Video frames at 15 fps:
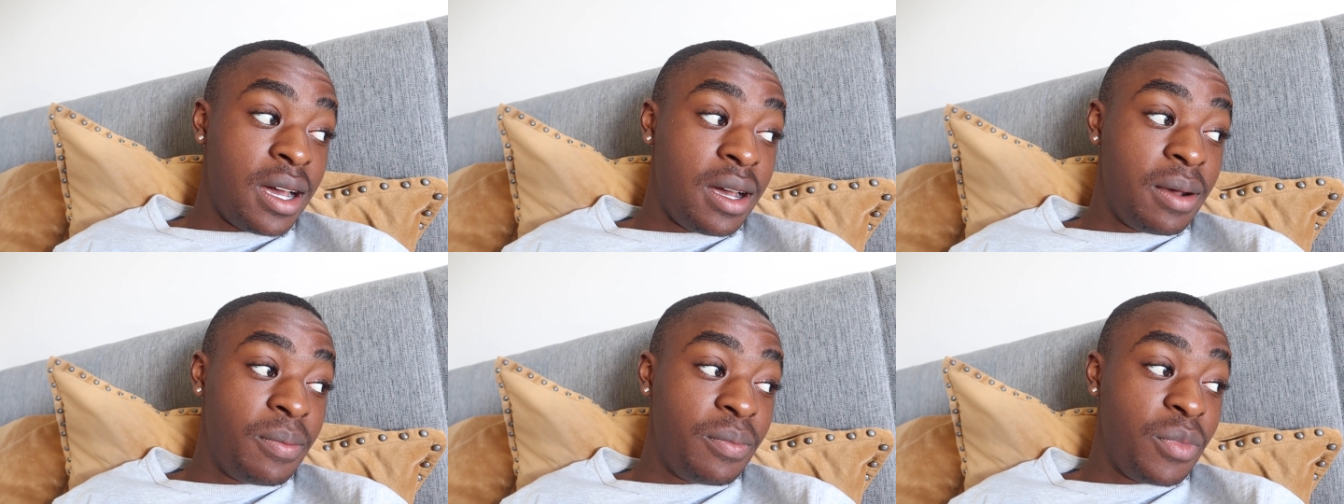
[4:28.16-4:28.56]

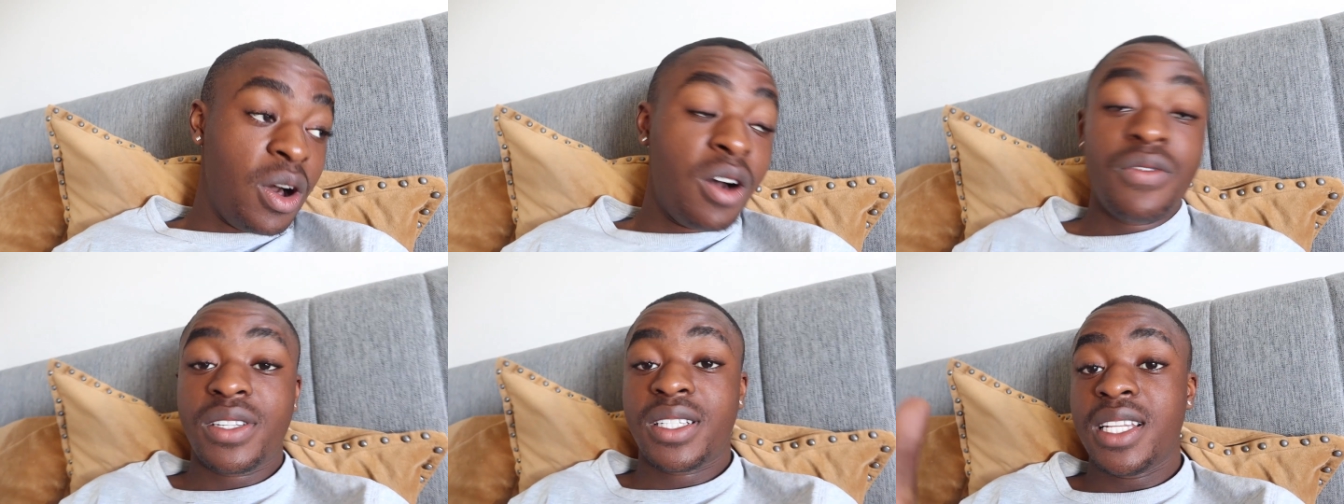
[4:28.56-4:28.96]

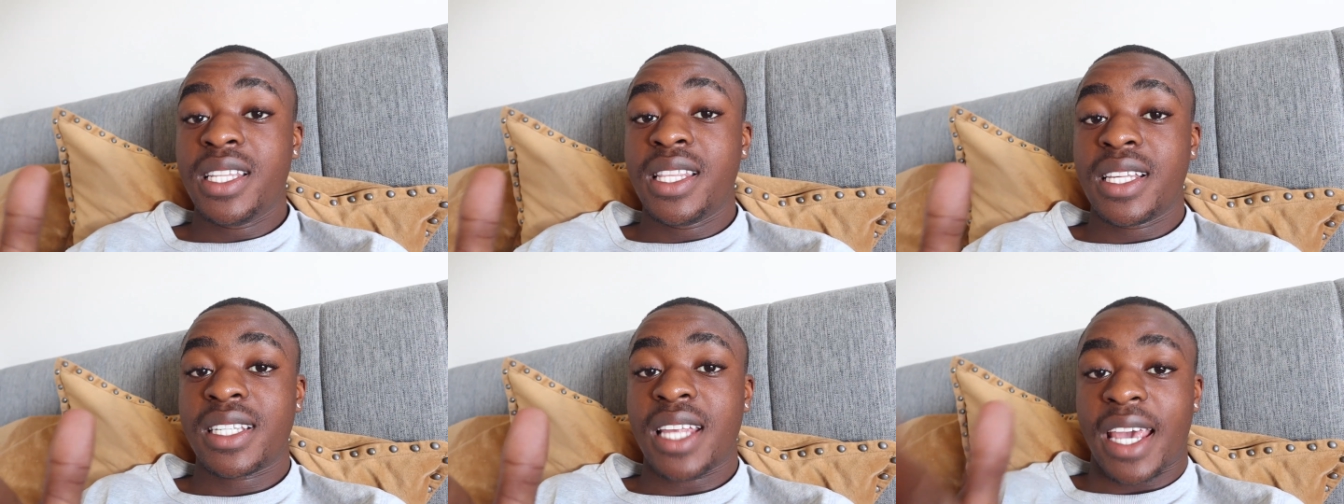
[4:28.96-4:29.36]
Obviously
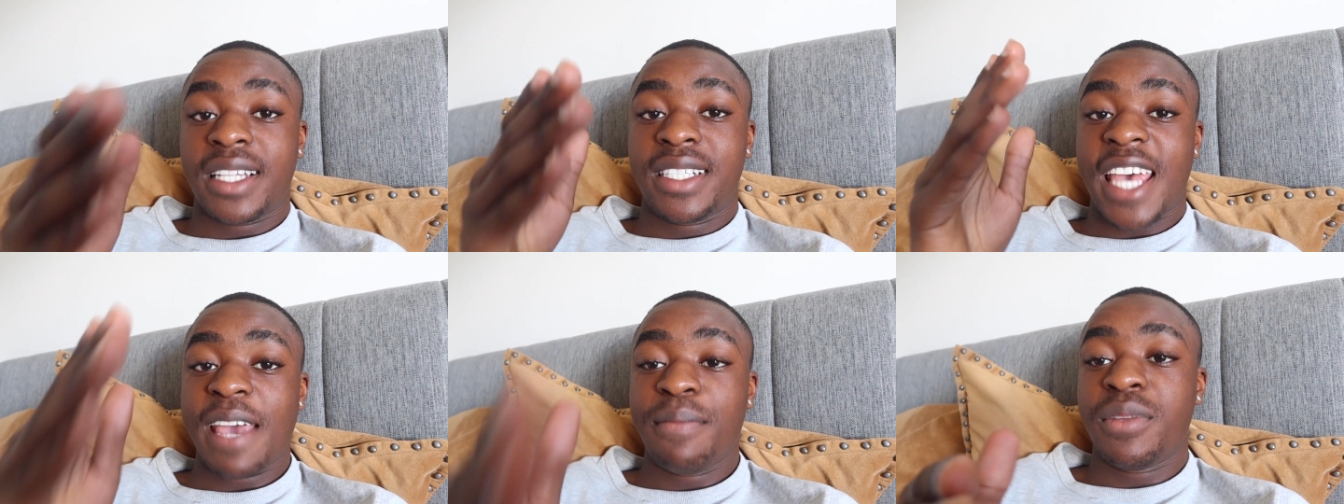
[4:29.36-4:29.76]
there's
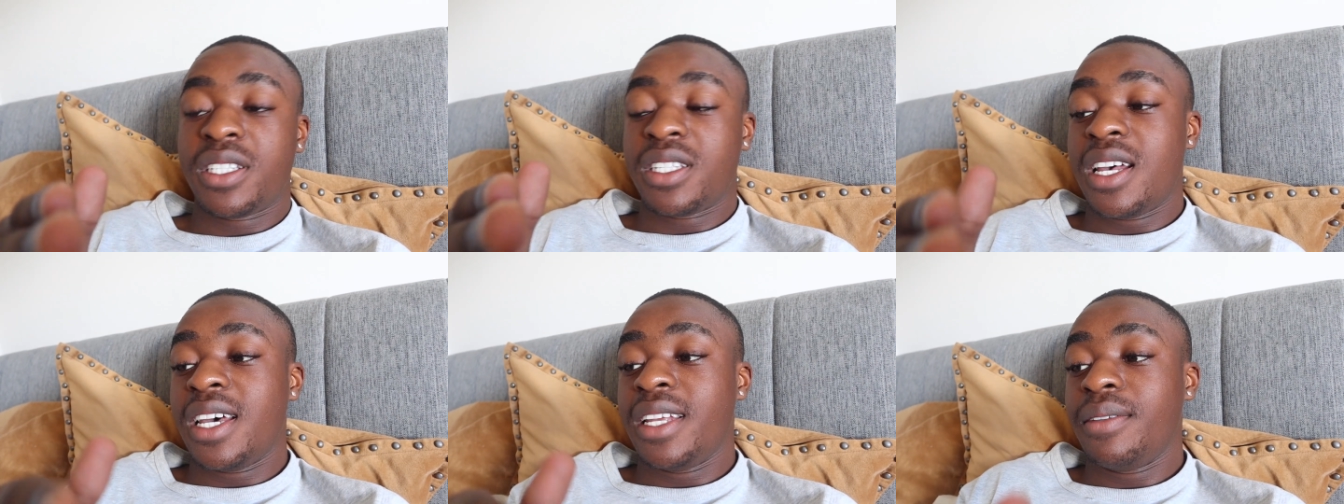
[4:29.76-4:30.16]
like Tape
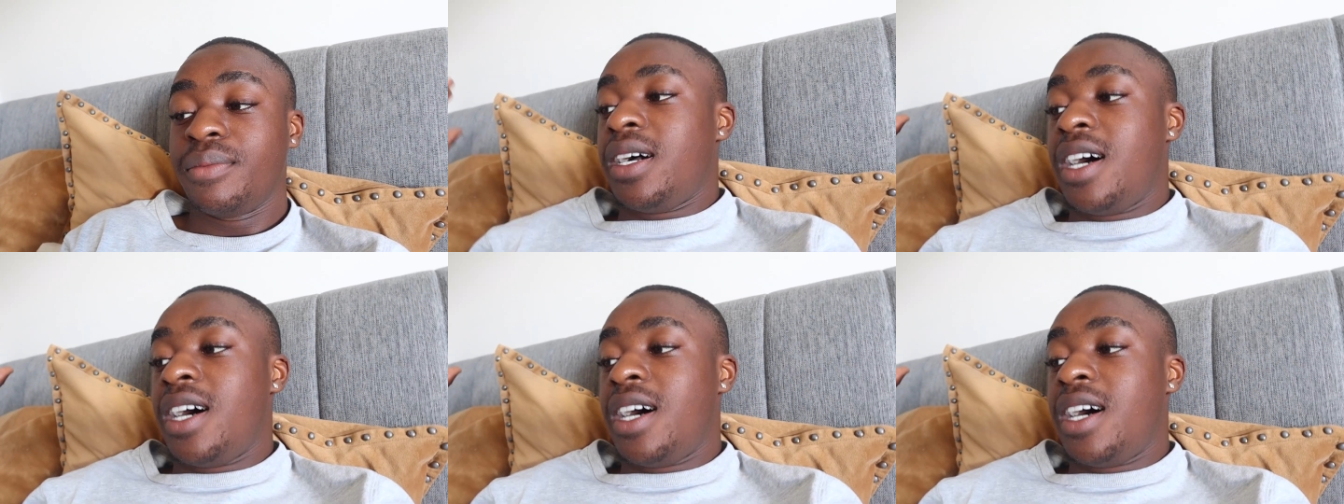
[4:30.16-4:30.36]
Design.